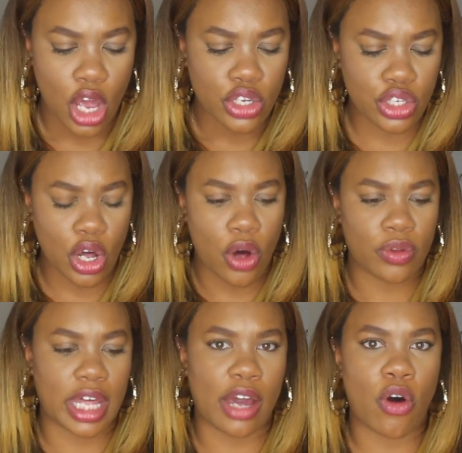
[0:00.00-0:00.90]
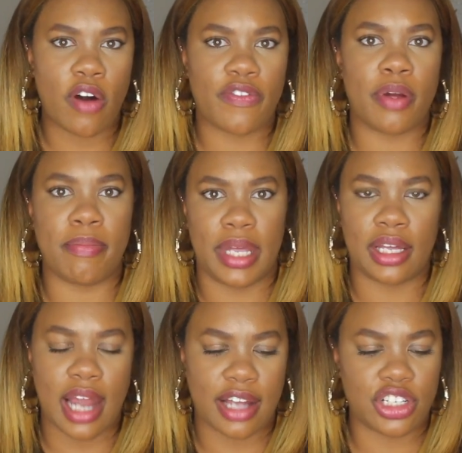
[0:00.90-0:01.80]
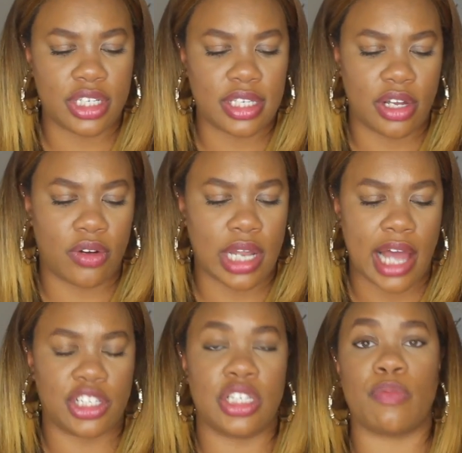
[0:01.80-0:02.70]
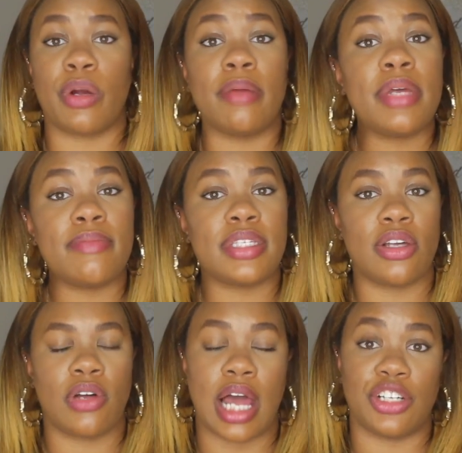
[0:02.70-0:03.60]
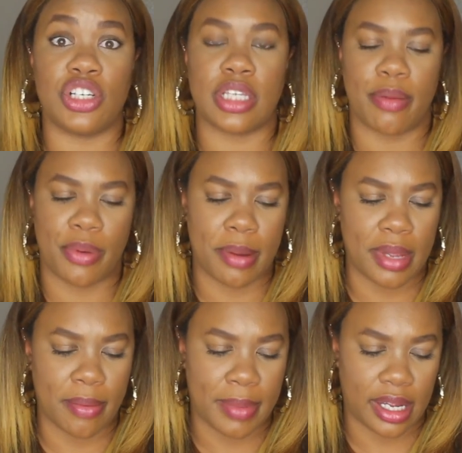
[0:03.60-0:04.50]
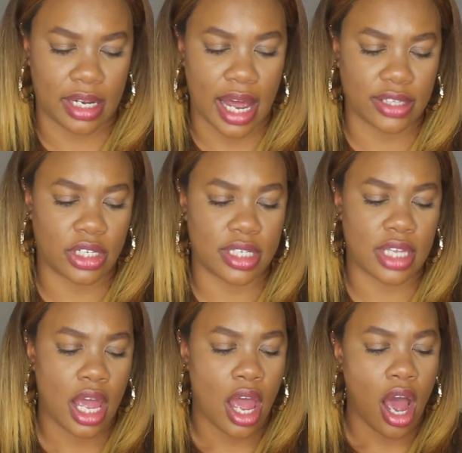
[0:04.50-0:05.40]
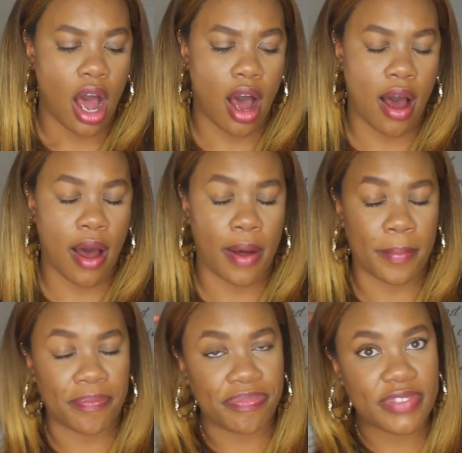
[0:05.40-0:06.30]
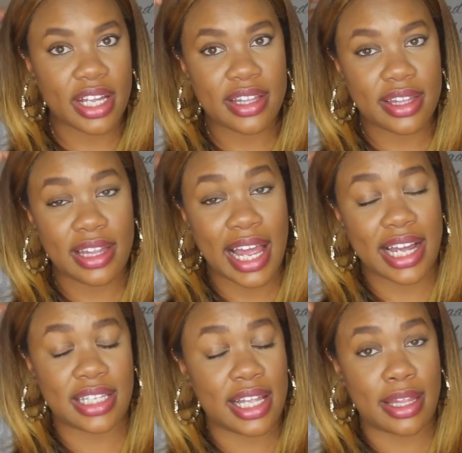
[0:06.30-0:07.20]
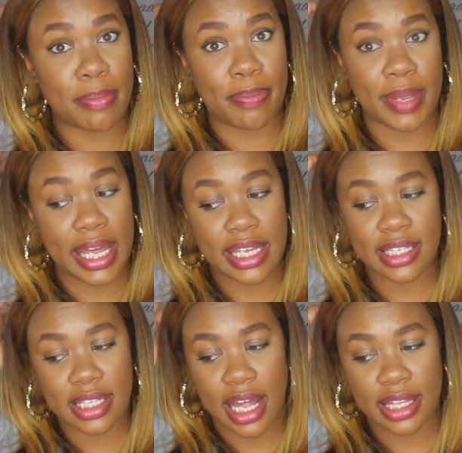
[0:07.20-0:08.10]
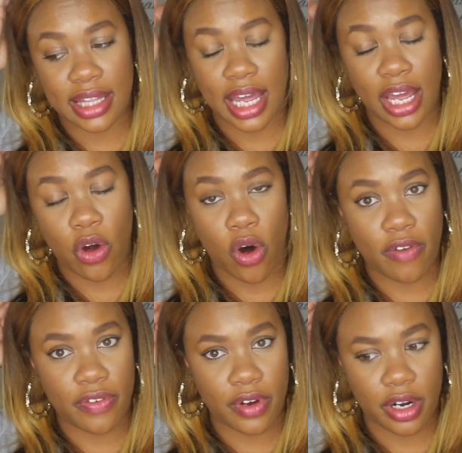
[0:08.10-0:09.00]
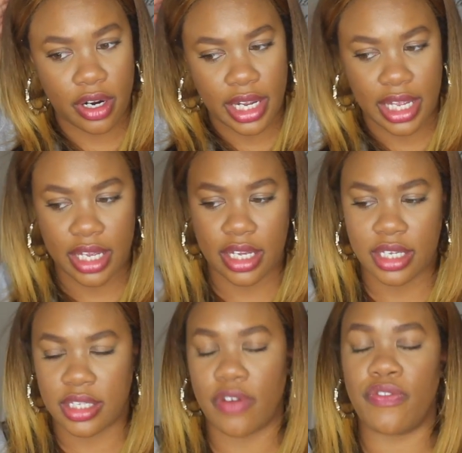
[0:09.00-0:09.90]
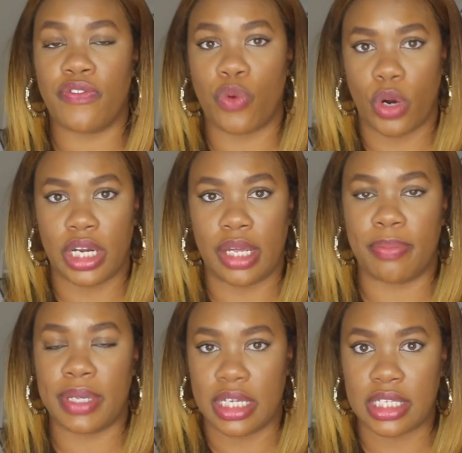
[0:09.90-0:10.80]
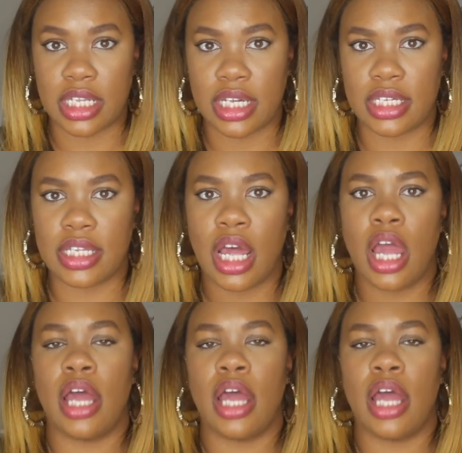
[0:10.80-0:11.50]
So they offer mink lashes, silk lashes, premium silk lashes, and premium mink lashes. Like I said, the base that they offer is 40 pieces.